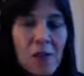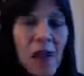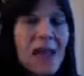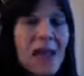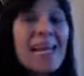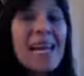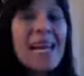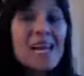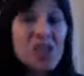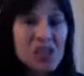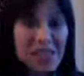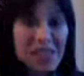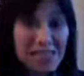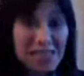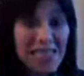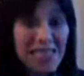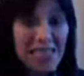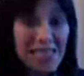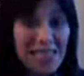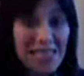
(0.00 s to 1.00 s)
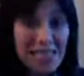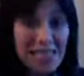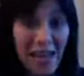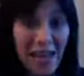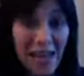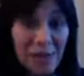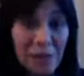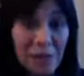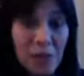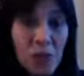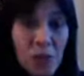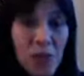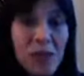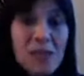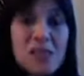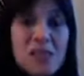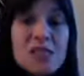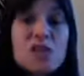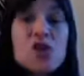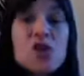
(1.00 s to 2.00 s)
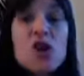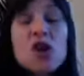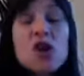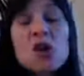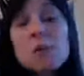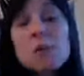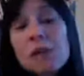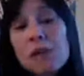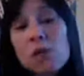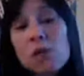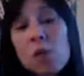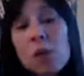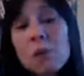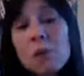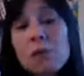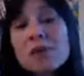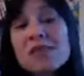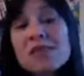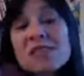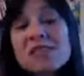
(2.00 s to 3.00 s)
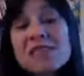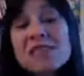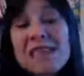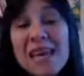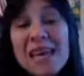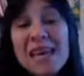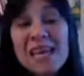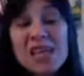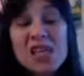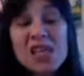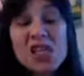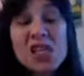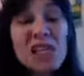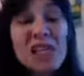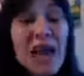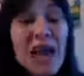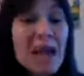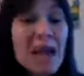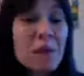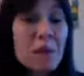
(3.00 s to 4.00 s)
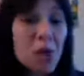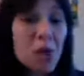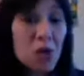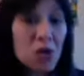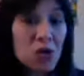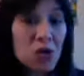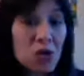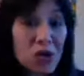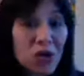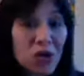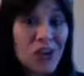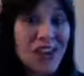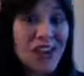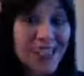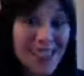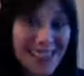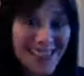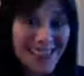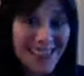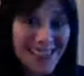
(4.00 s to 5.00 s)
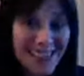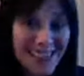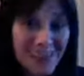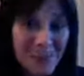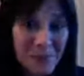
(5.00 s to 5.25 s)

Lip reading: I can actually assess that, and we can determine what percentage lack mode you're in,